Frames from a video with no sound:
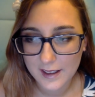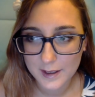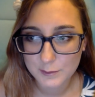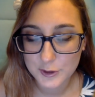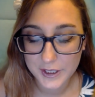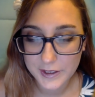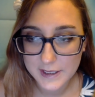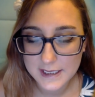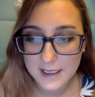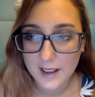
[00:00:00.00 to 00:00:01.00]

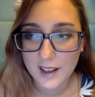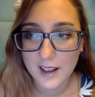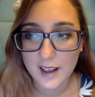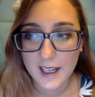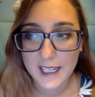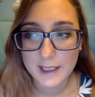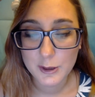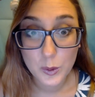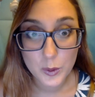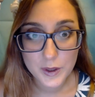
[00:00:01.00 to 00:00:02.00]
triggers. I
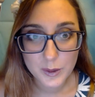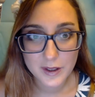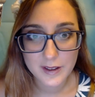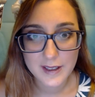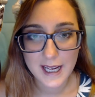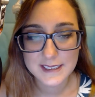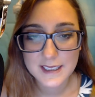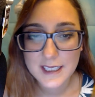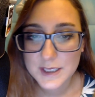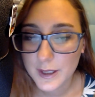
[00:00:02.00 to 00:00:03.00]
record it with Audacity,
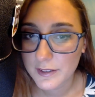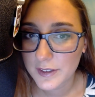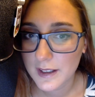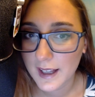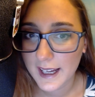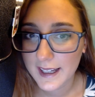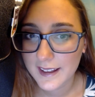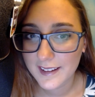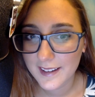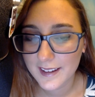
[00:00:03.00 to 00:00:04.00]
so I feel
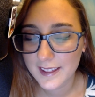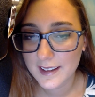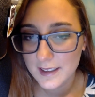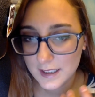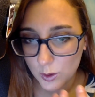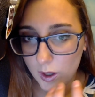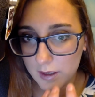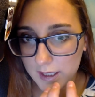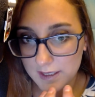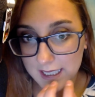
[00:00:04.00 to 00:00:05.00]
like the
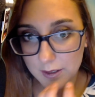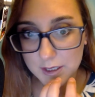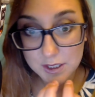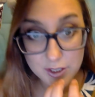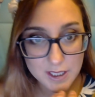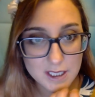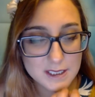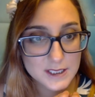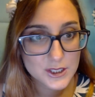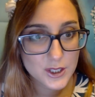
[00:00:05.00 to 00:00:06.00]
quality of sound is good because
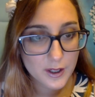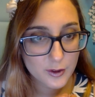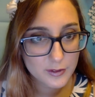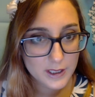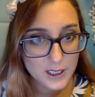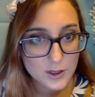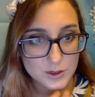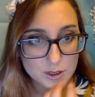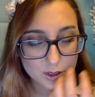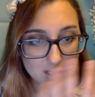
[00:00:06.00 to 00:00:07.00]
it's not on video, so
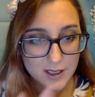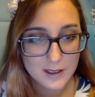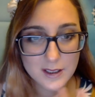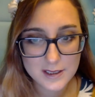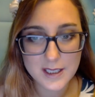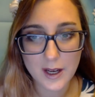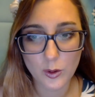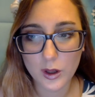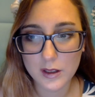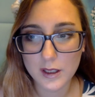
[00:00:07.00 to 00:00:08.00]
you can hear the sound
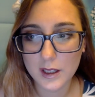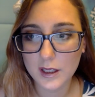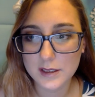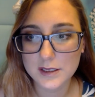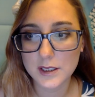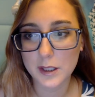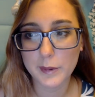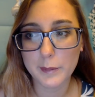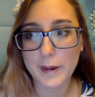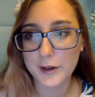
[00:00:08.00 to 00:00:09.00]
quality is a little bit
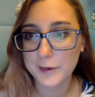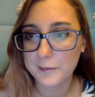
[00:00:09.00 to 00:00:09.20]
better.